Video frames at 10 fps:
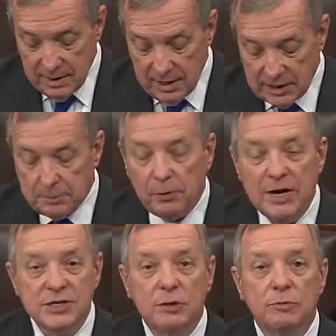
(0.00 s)
and the
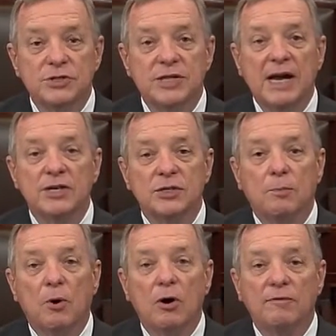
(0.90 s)
President would sign it
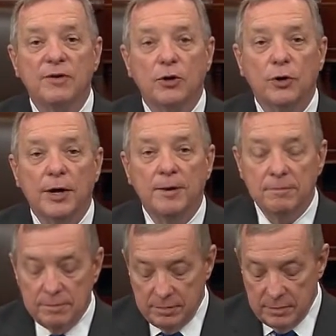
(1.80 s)
tomorrow if he could.
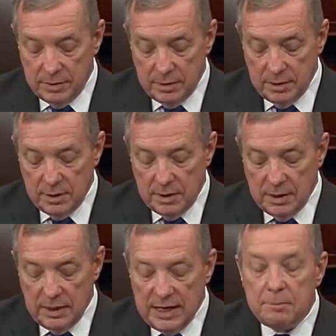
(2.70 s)

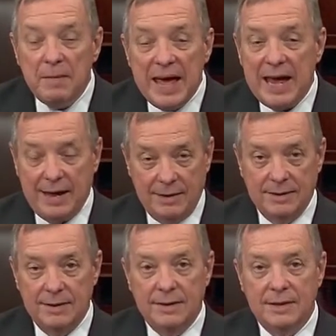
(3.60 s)
In May,
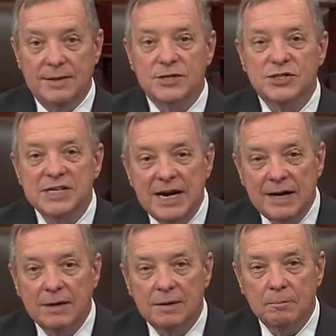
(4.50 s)
the
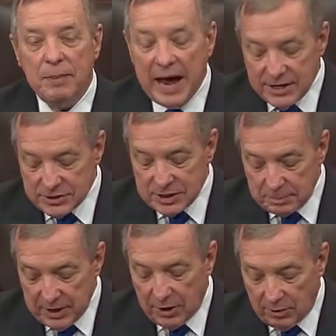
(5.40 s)
Senate passed the
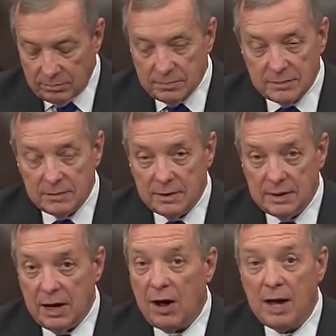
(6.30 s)
bill.
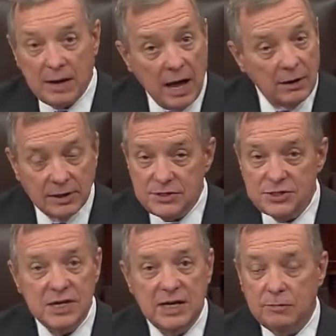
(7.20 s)
Now, I'll
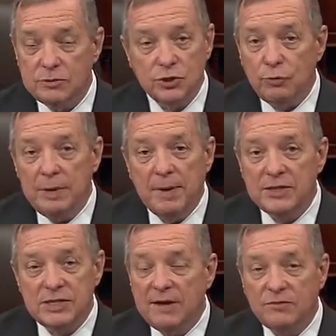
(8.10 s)
concede it was 3
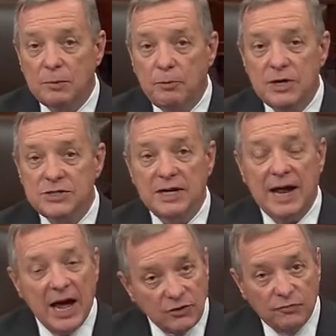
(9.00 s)
months after the President
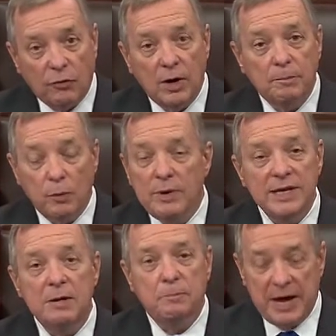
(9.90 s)
asked for it, but we
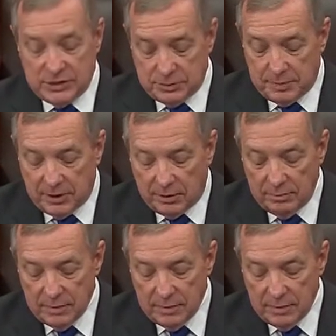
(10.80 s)
did pass a bill.